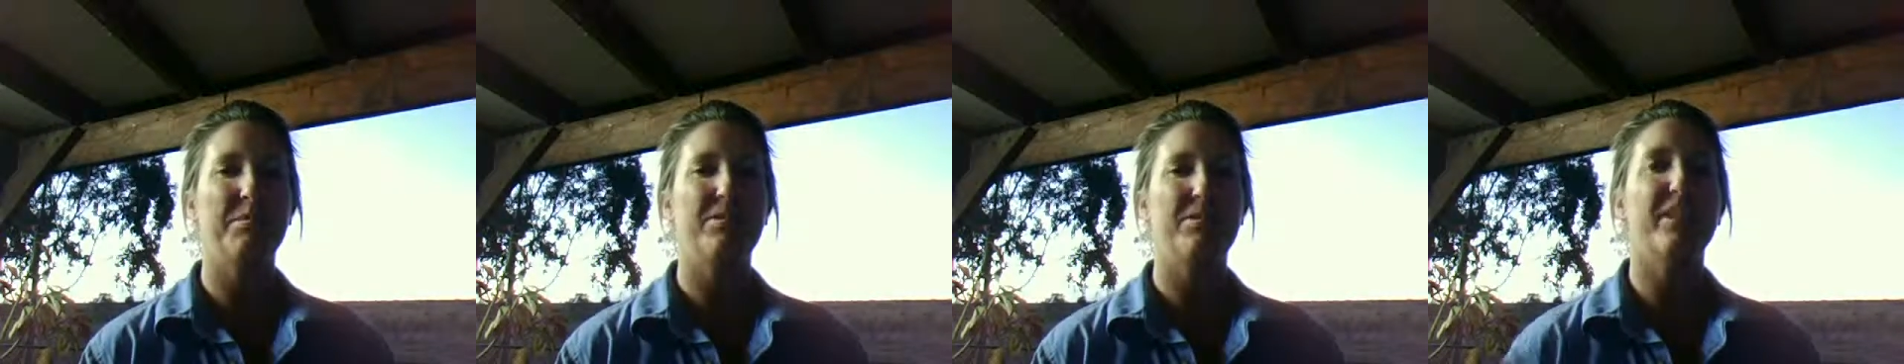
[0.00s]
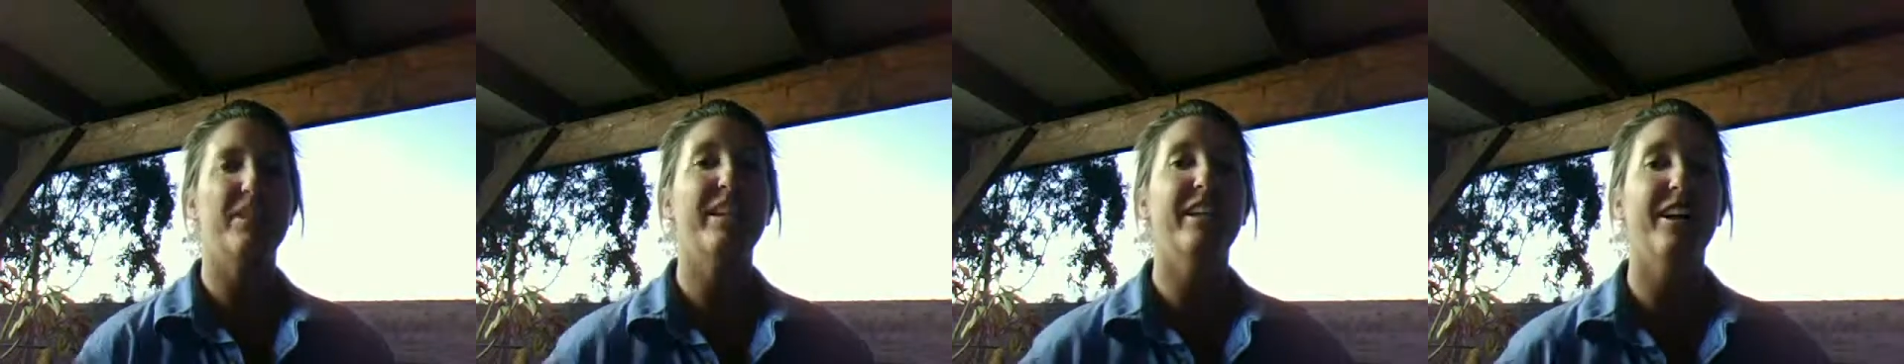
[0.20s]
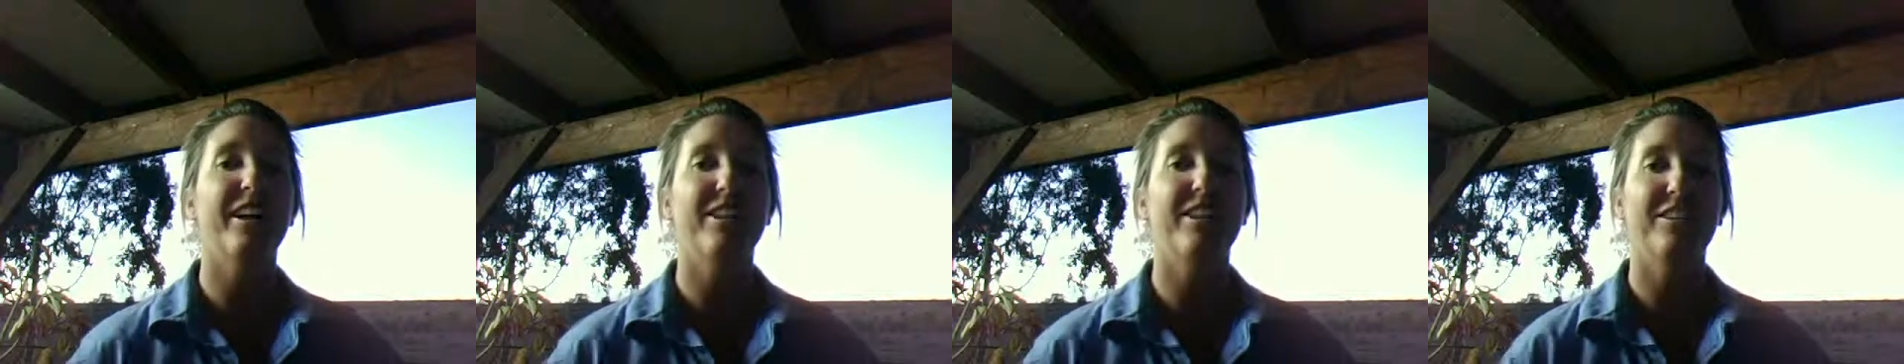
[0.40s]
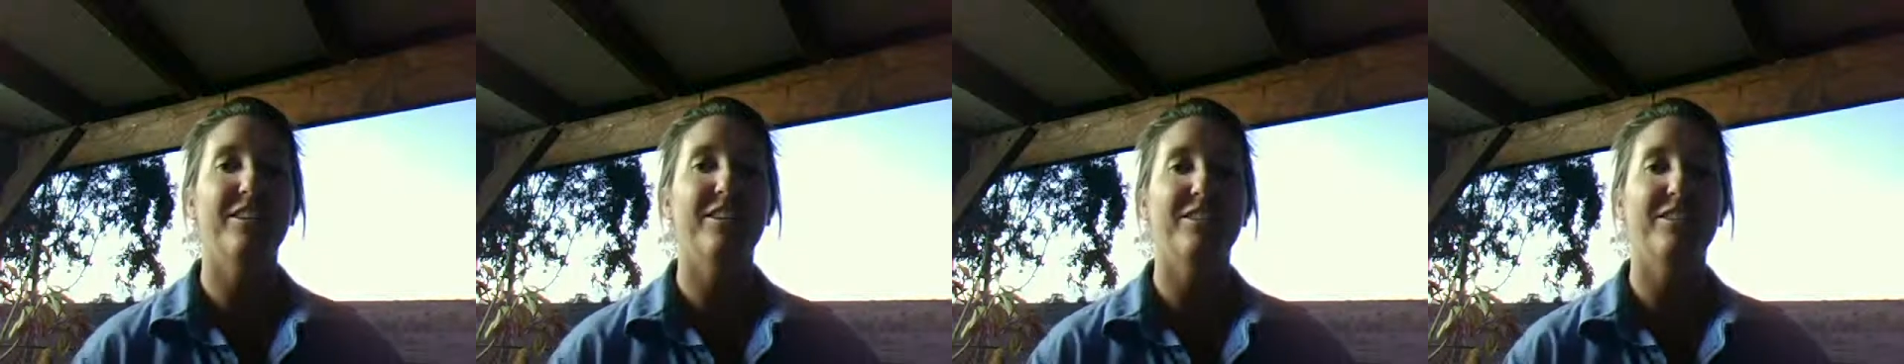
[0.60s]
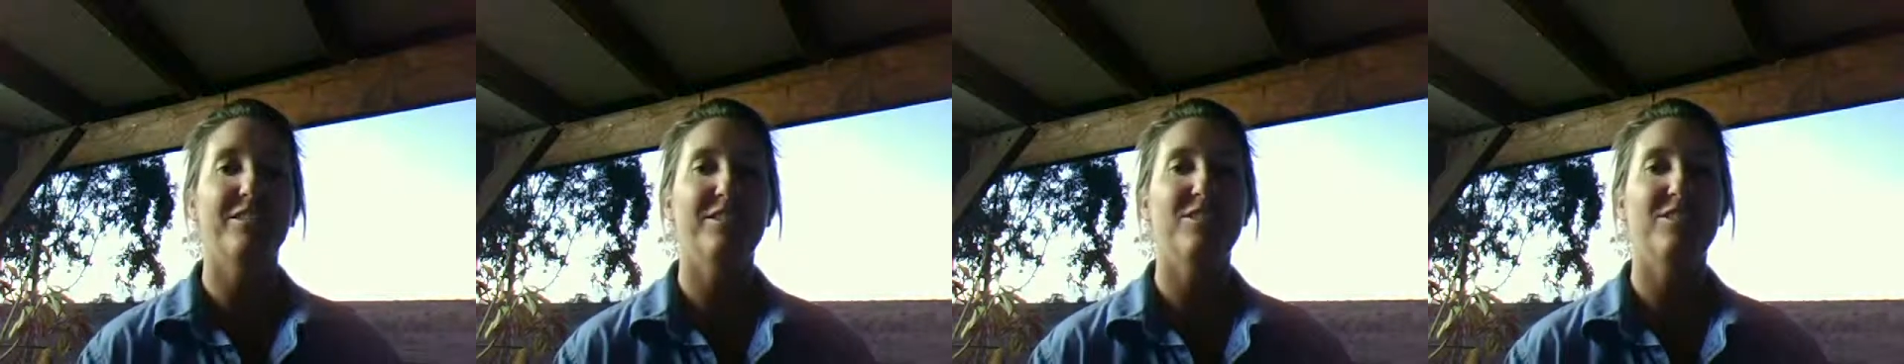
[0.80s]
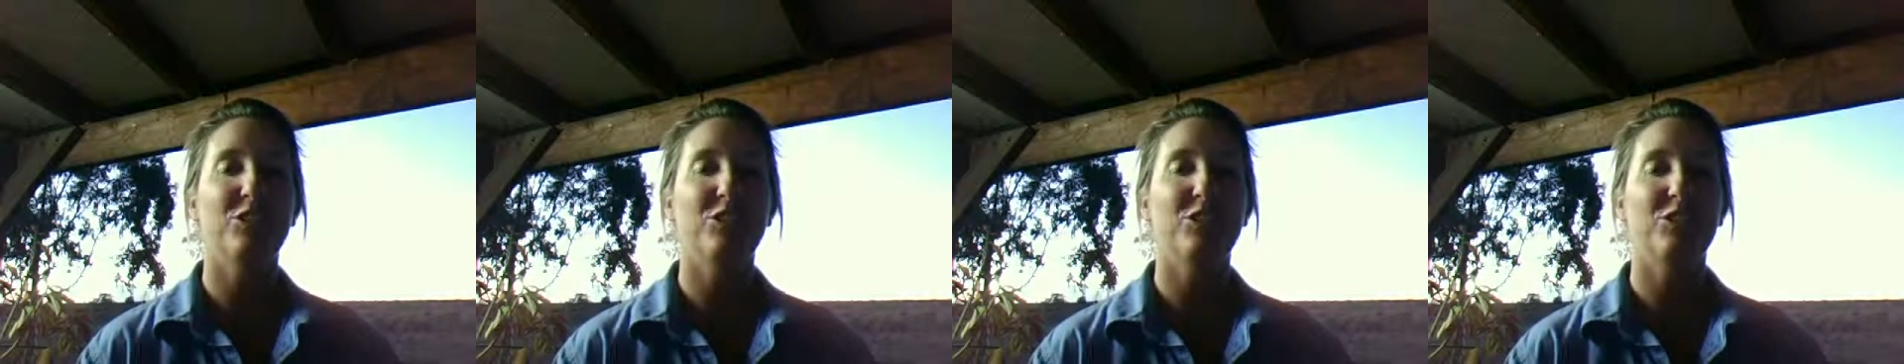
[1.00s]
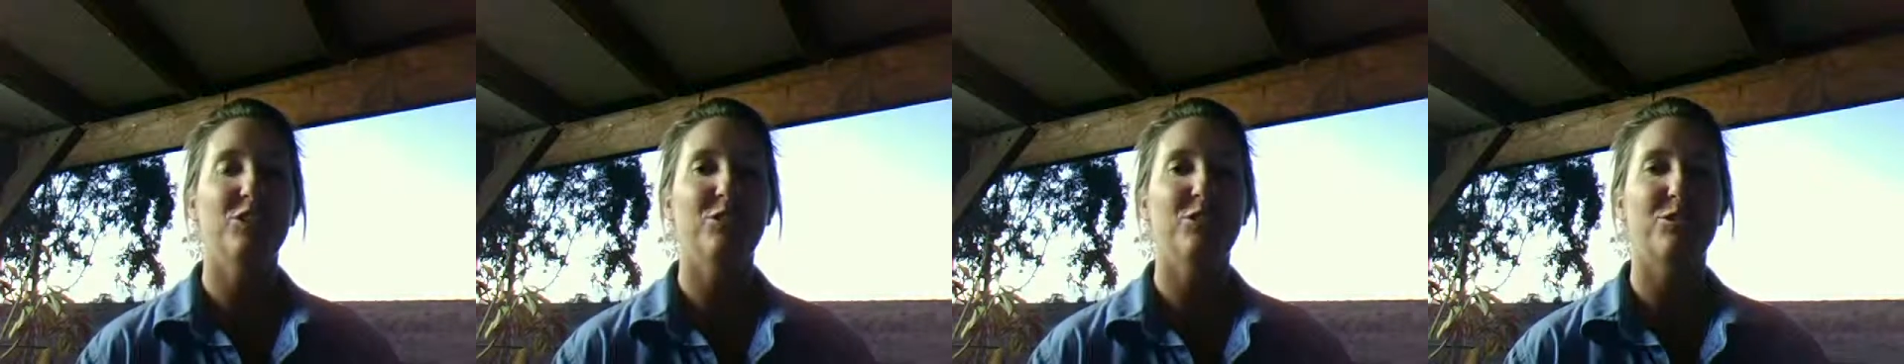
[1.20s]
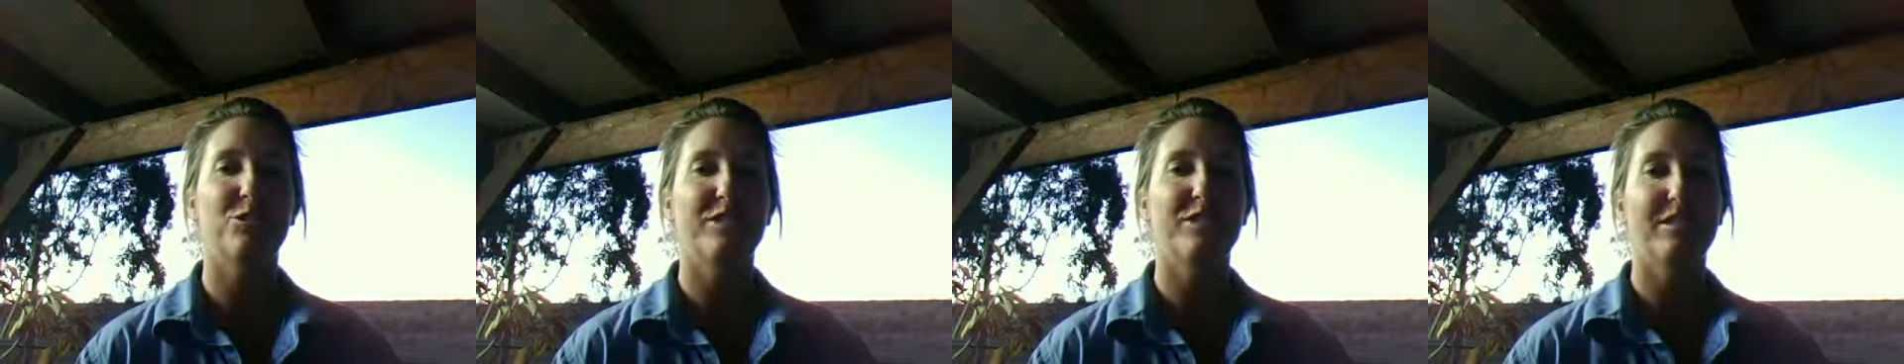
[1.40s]
video
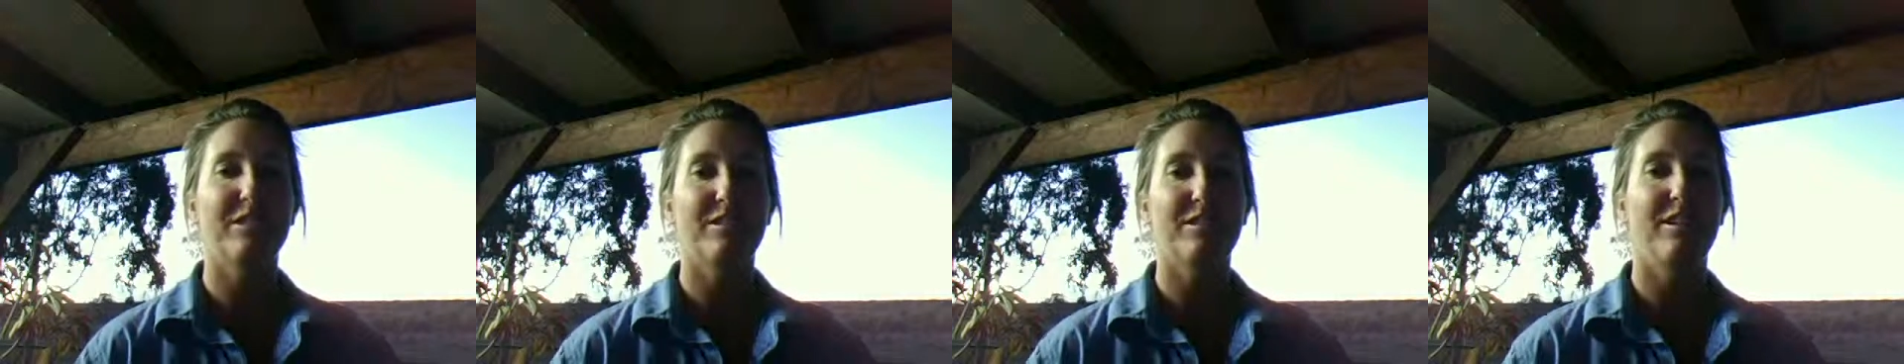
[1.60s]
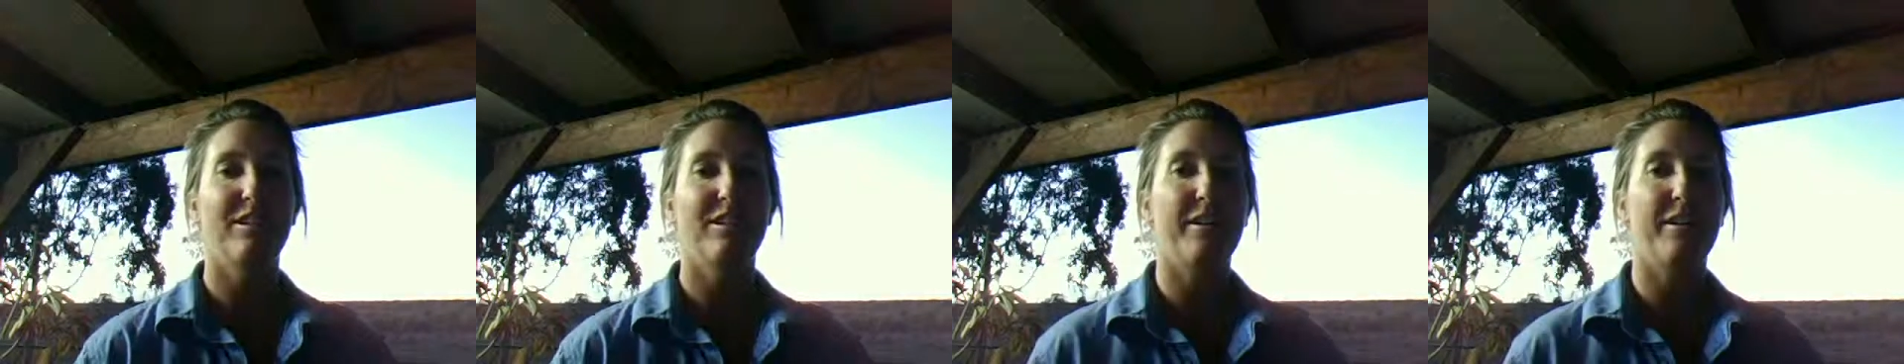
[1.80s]
tutorial,